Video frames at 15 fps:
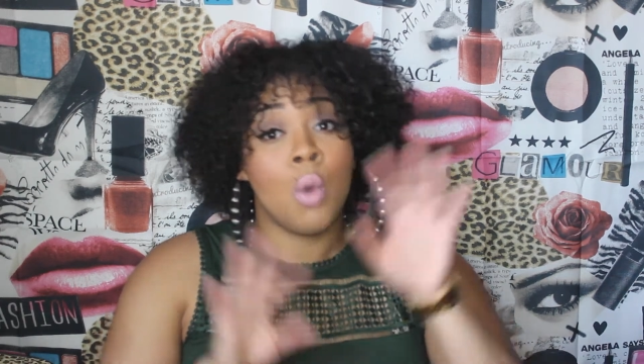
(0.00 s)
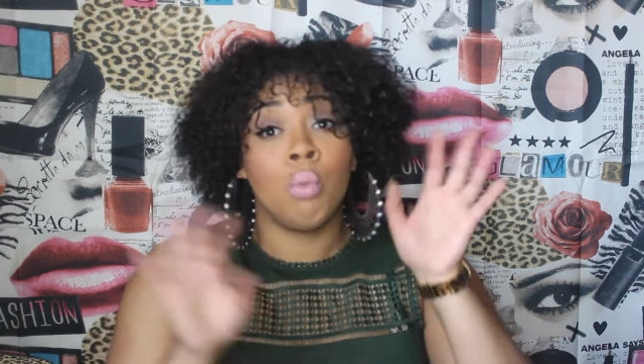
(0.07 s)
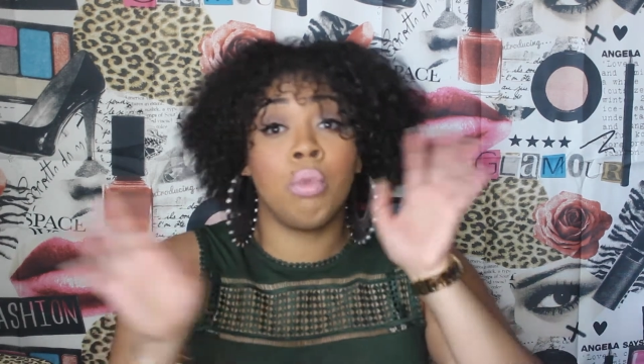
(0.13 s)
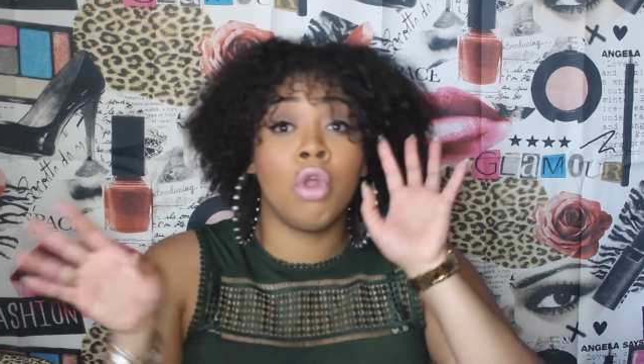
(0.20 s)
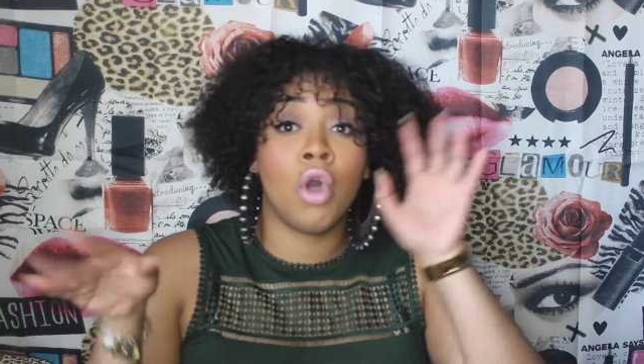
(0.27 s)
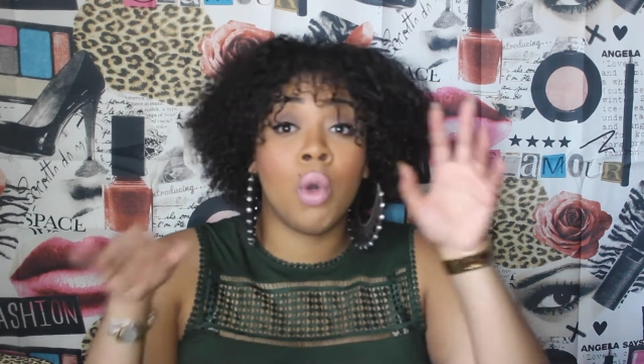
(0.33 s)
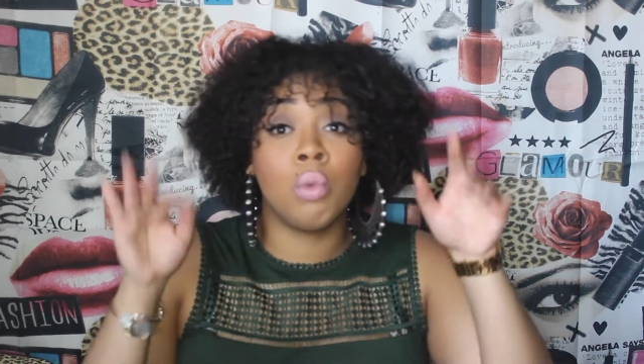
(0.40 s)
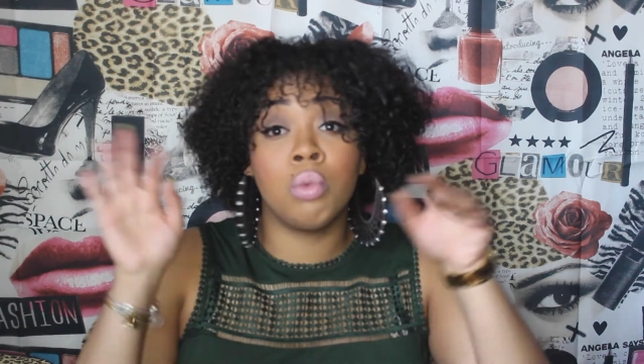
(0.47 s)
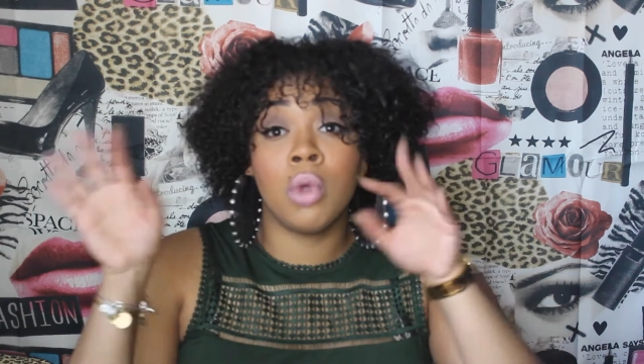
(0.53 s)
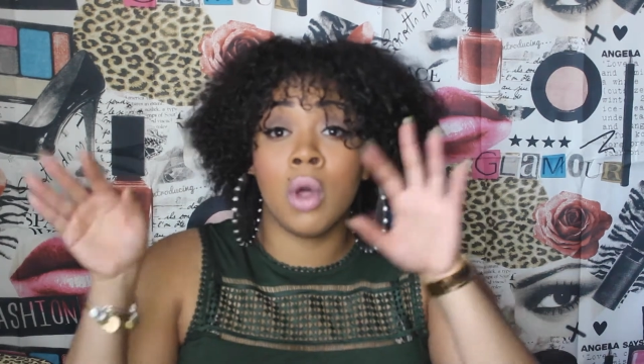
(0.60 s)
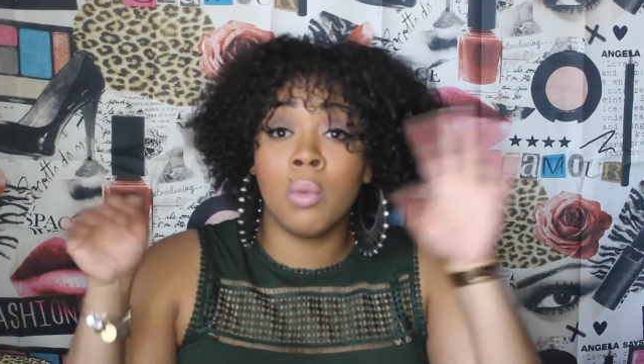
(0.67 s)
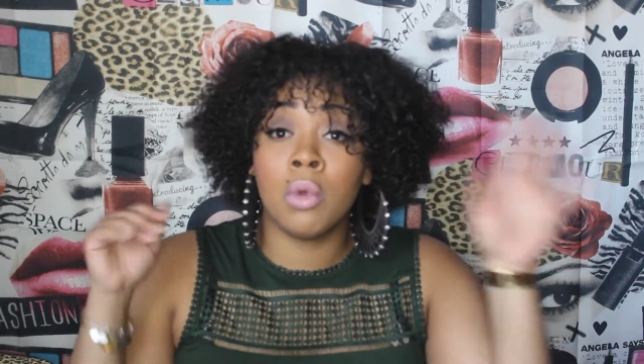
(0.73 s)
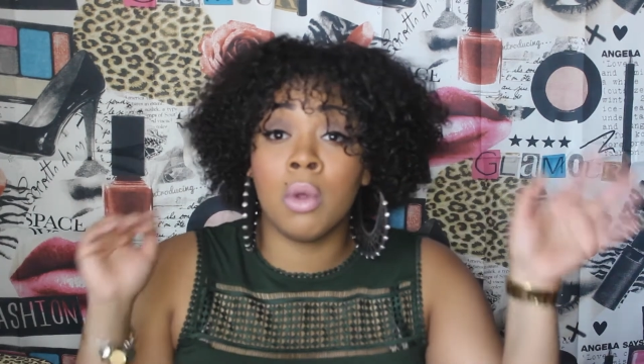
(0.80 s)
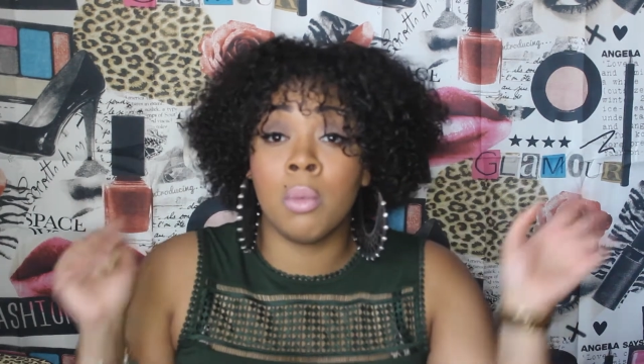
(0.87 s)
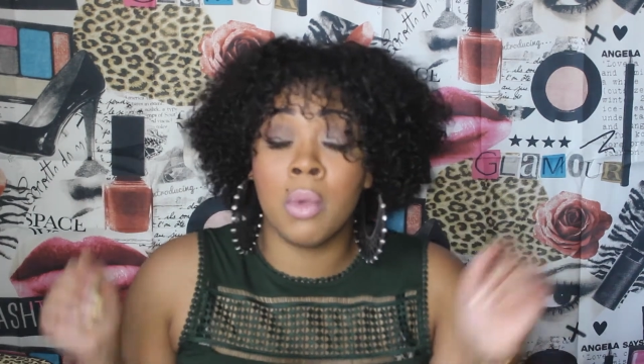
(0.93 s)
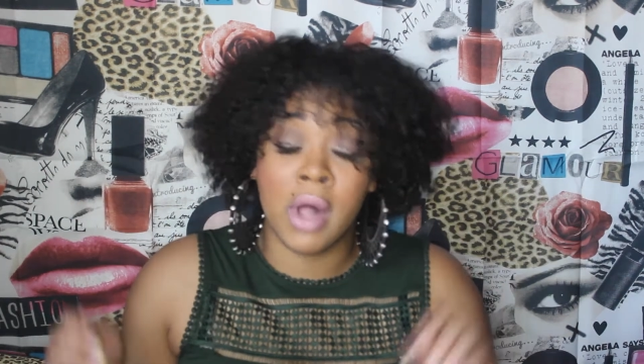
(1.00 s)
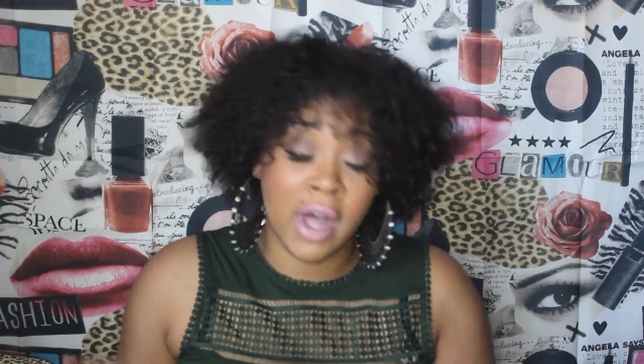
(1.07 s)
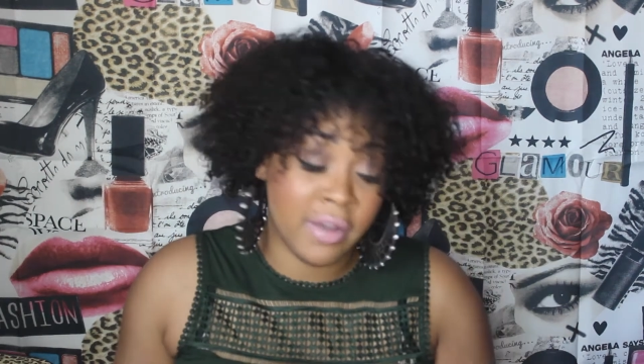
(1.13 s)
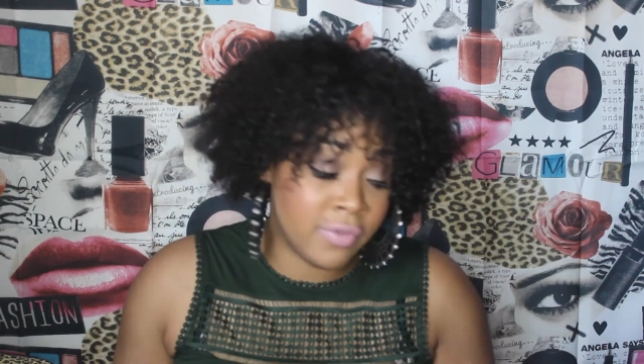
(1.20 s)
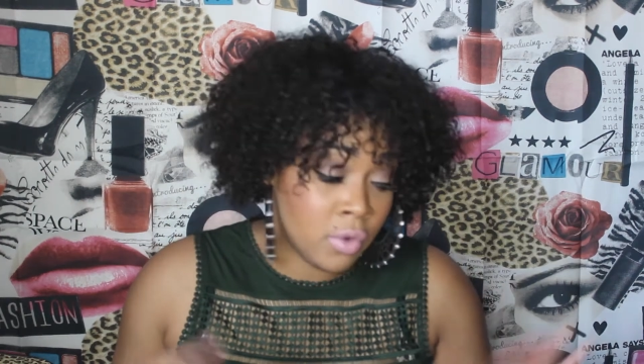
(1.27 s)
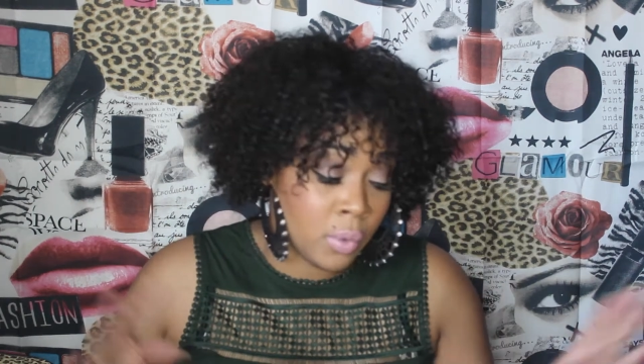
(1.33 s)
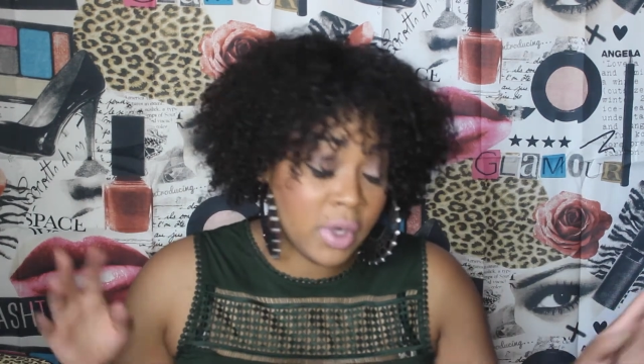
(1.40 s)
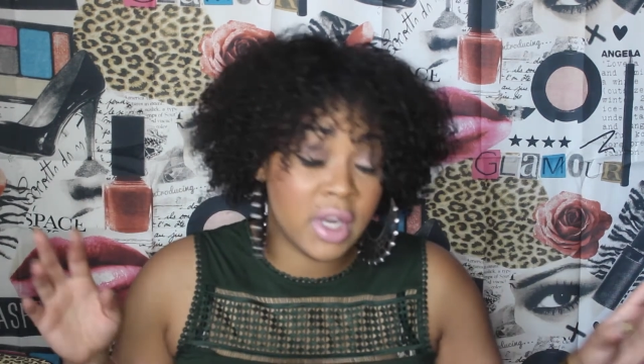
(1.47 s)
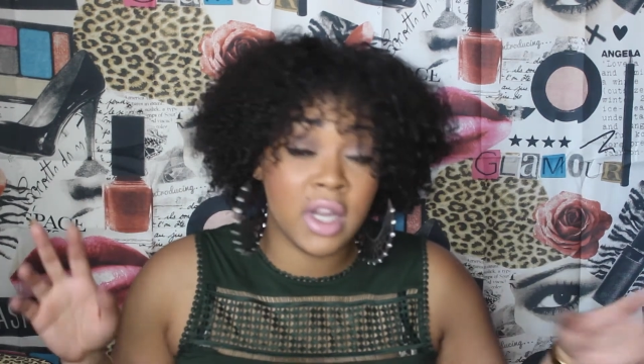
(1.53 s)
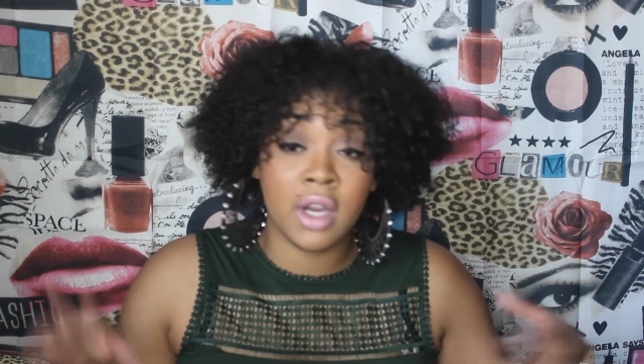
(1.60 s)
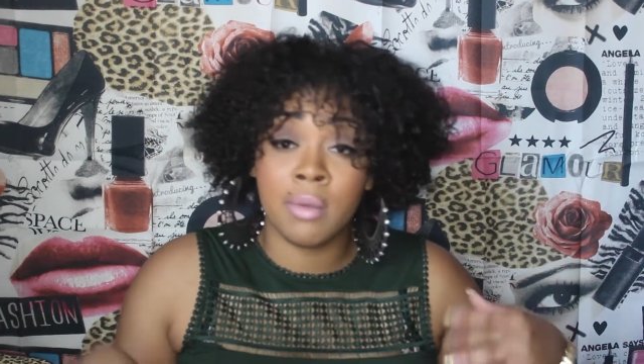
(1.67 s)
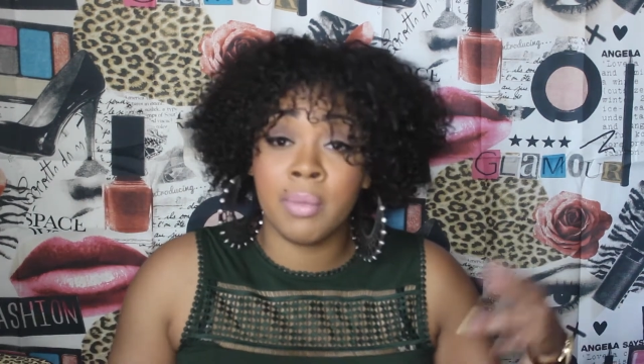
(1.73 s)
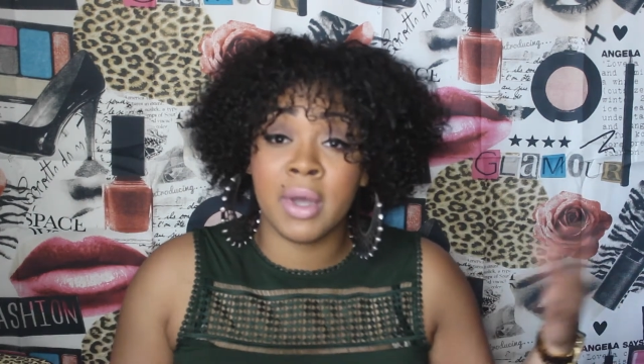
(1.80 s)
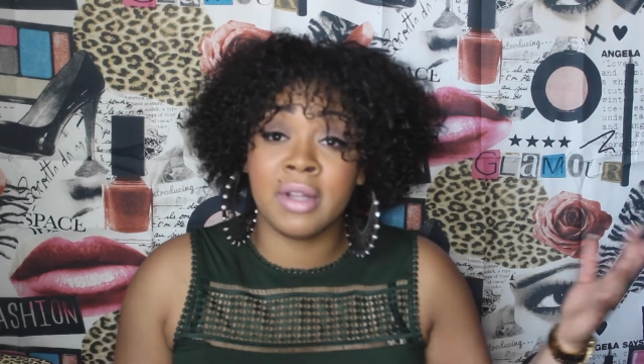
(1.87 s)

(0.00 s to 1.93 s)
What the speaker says: Blah, blah, blah, blah. If you want to hear